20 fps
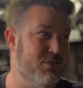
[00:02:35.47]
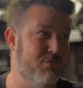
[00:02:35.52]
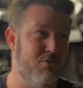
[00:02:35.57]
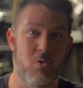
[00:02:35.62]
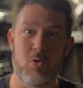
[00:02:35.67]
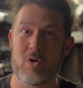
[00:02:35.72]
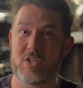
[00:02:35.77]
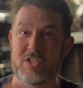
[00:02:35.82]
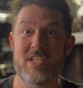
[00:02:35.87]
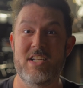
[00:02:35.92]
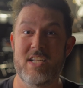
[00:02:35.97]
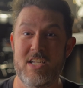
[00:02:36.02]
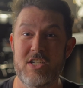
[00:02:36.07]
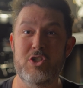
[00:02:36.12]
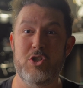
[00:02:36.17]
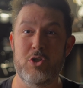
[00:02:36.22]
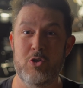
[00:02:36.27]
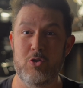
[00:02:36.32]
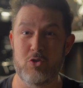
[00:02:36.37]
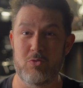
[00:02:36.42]
of course, it
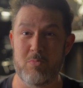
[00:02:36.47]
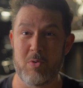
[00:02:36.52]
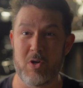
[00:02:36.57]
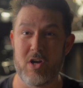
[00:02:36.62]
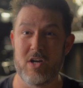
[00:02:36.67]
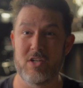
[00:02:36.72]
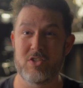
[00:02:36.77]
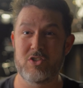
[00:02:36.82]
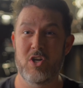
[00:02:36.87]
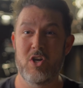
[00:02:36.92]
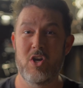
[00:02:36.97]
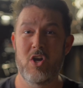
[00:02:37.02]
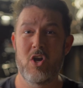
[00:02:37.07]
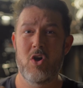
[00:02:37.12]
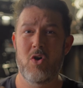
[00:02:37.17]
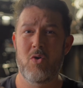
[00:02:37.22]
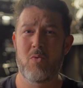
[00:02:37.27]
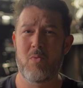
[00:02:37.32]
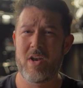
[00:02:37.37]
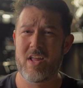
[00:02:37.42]
is used, because
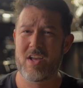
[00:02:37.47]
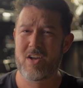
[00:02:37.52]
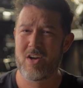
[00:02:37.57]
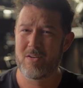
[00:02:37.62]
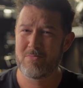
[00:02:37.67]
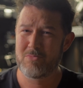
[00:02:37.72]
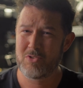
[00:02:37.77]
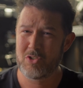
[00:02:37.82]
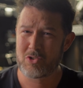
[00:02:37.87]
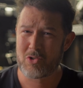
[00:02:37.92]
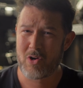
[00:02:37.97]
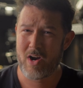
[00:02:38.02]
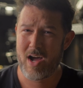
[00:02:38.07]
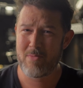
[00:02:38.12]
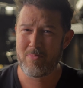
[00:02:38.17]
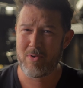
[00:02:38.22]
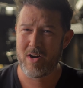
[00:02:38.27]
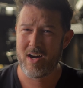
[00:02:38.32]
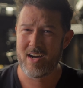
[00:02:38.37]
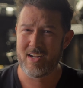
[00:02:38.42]
when it comes to
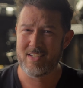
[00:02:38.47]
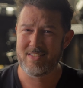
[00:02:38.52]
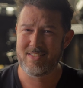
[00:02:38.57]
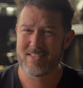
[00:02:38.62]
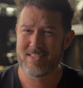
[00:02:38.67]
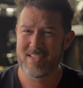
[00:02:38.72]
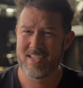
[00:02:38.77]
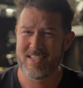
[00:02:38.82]
tripods,